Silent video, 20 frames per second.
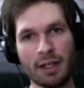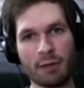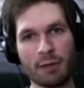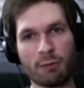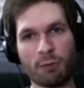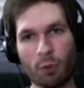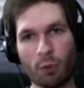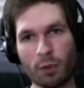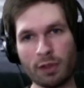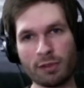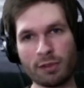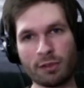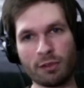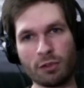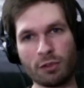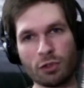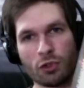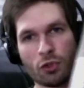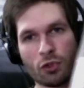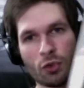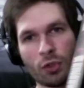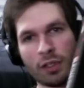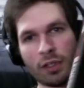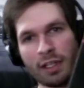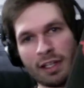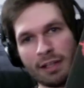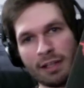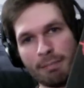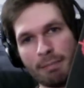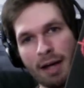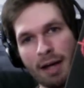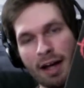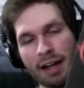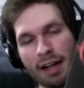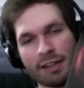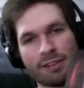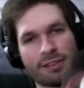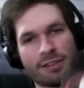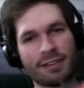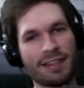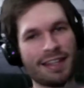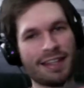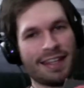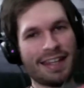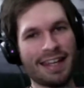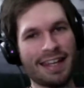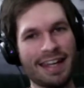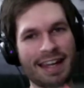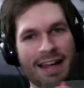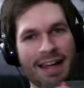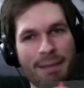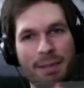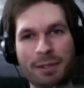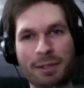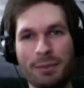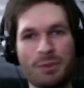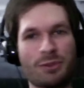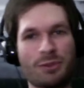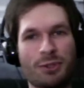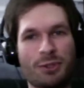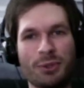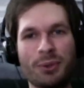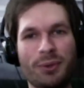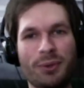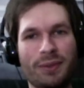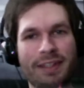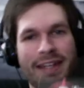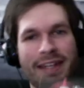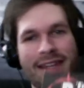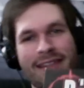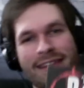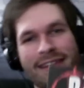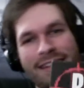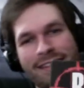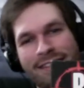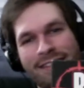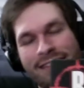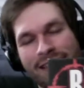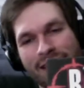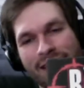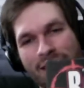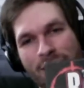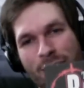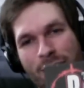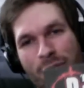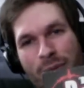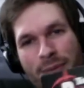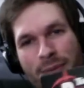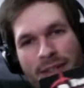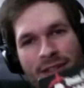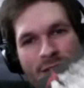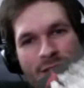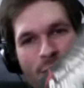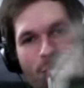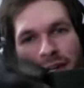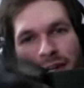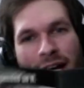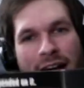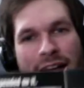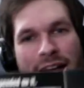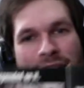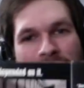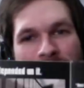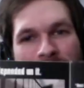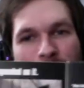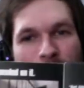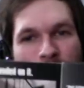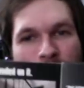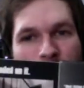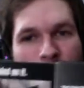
forest-destroying box. But it was cool, and I think it still is cool because you've got kind of what you